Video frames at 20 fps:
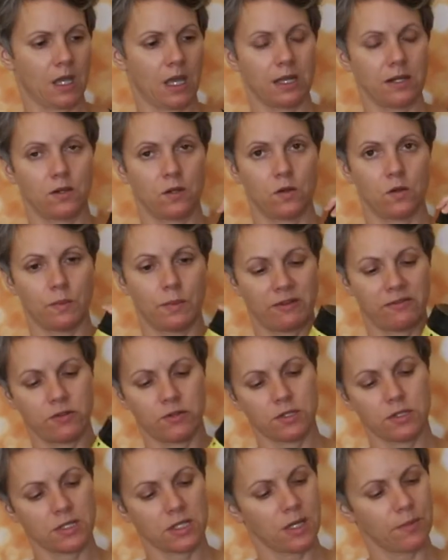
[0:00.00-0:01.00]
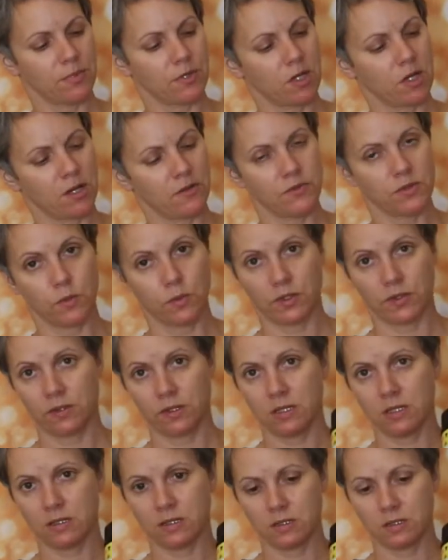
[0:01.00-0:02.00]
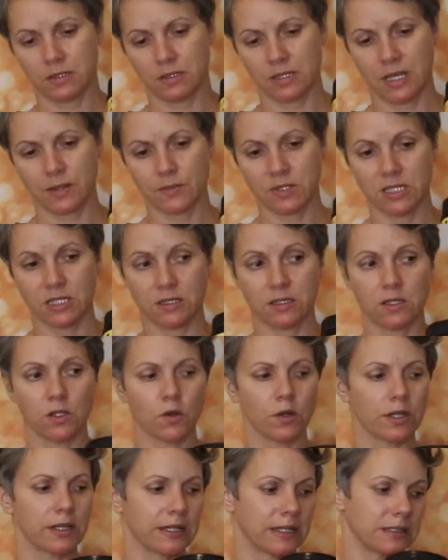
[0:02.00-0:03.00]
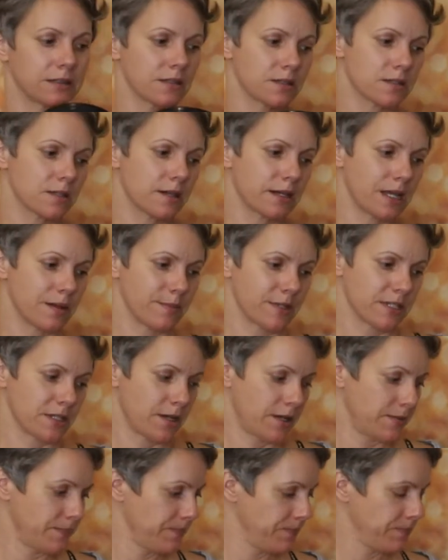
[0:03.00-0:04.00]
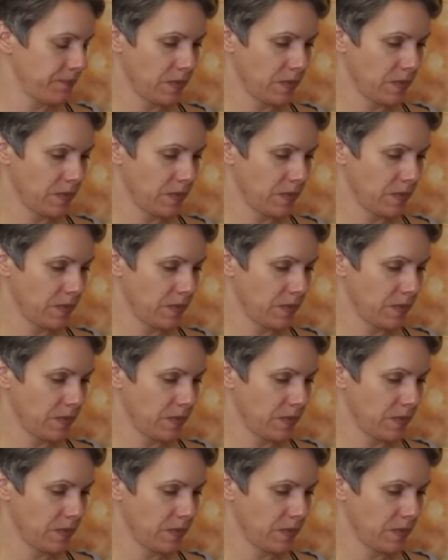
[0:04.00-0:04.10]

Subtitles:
I do my first cup of coffee with this MCT oil. I get this on Amazon.